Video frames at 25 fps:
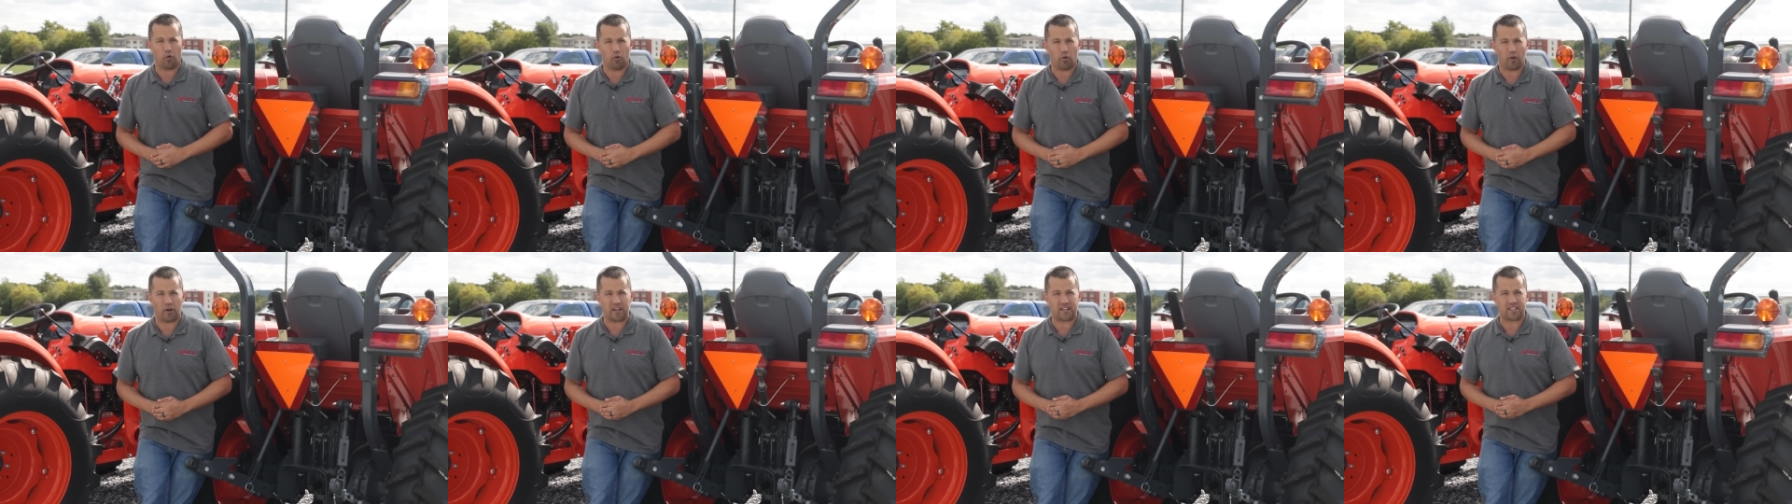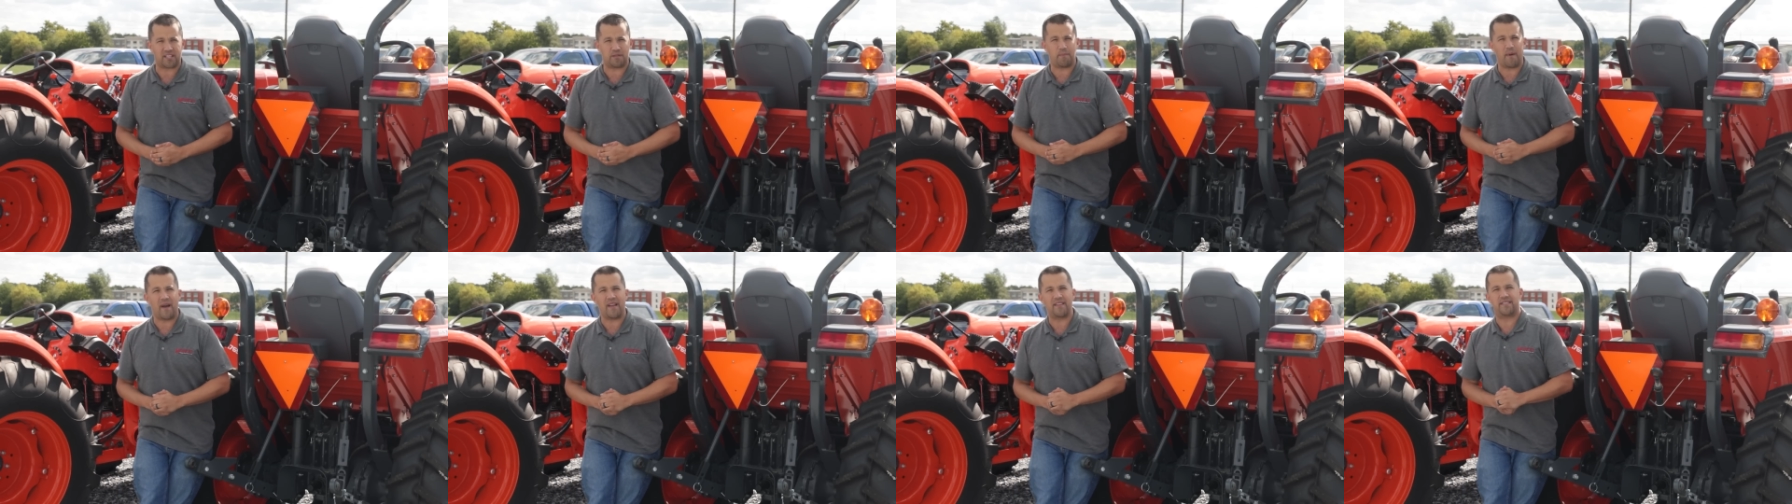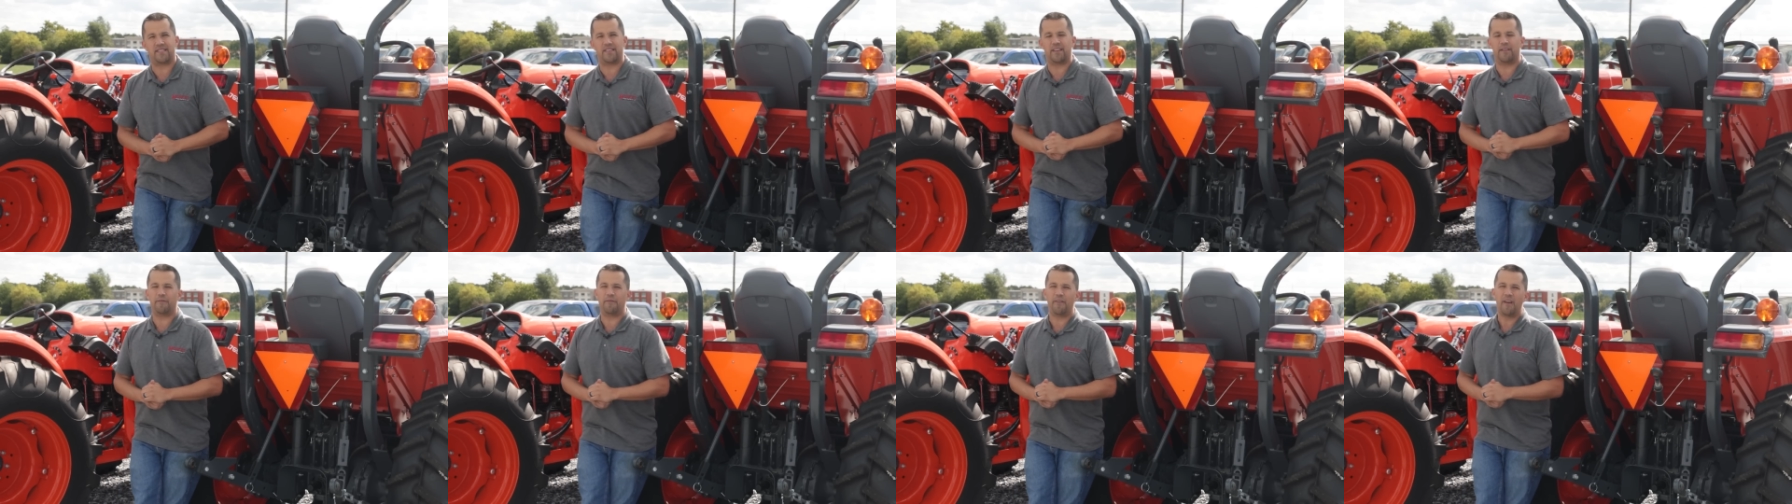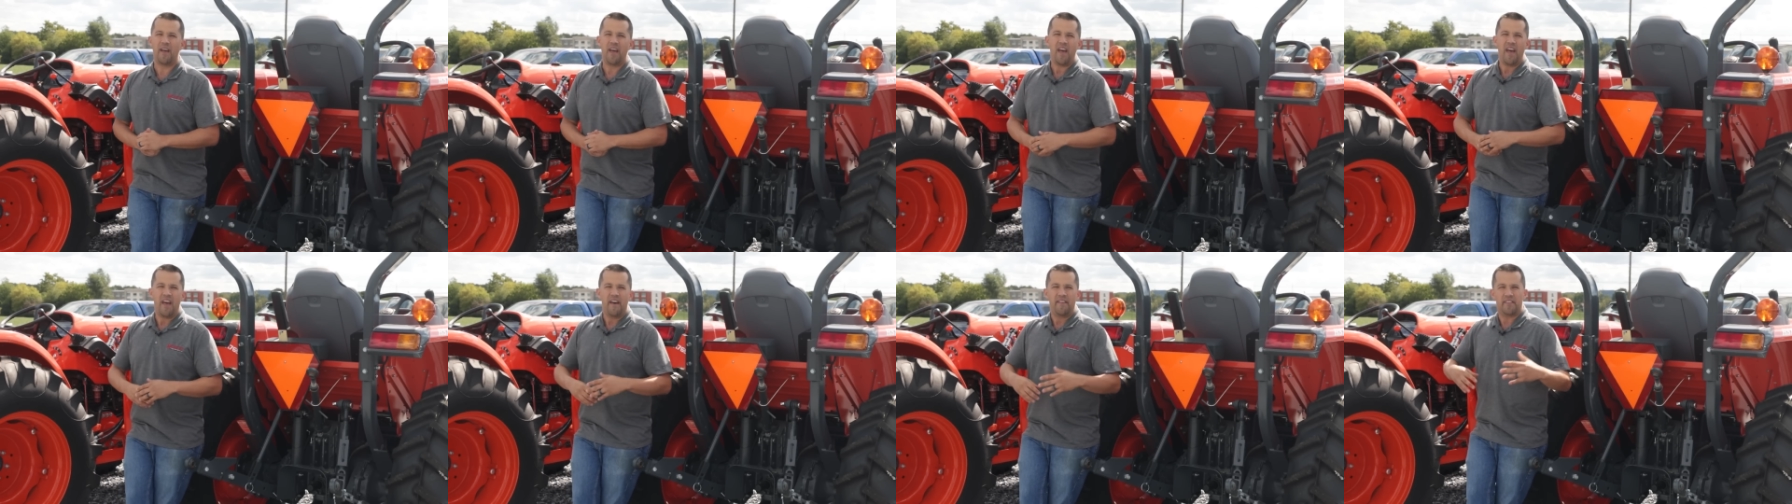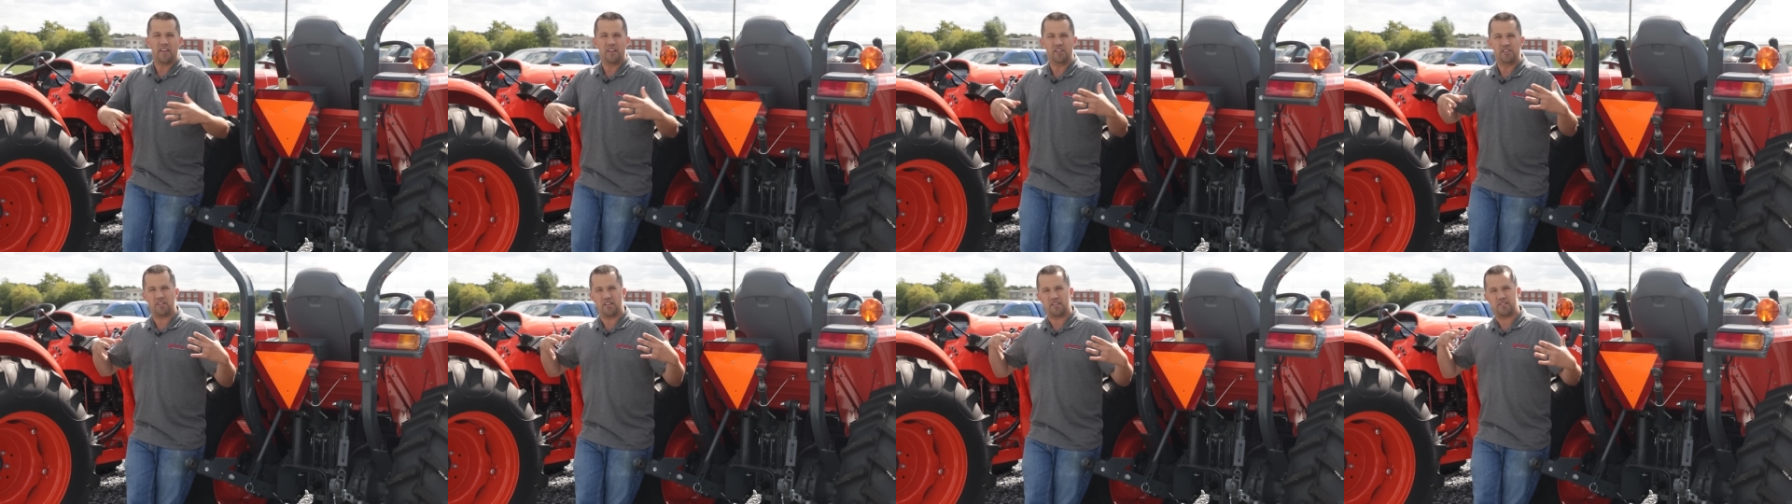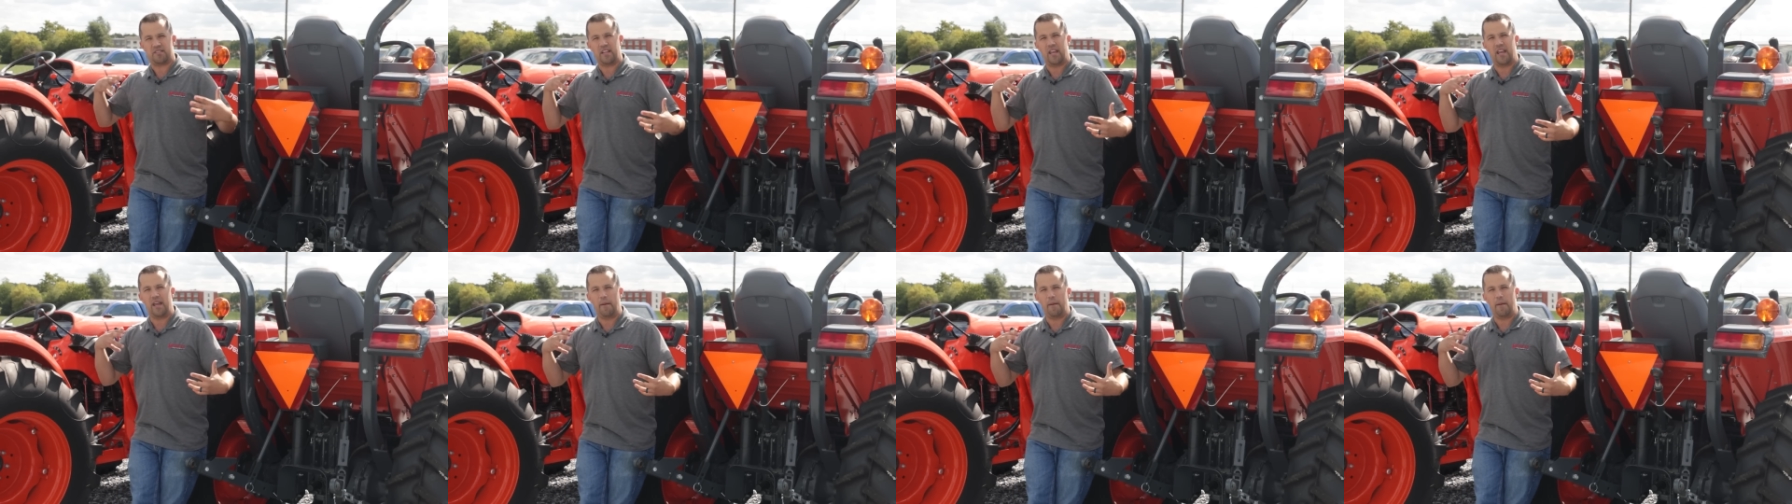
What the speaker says: more expensive than just